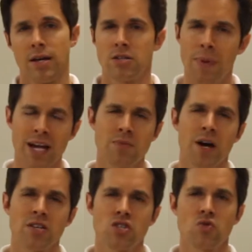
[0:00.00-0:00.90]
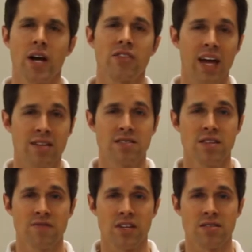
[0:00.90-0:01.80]
To maximize strength and
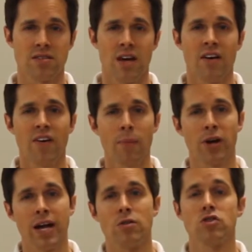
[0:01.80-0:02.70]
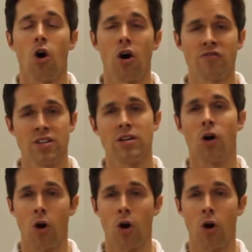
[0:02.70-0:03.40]
stiffness, fabricators often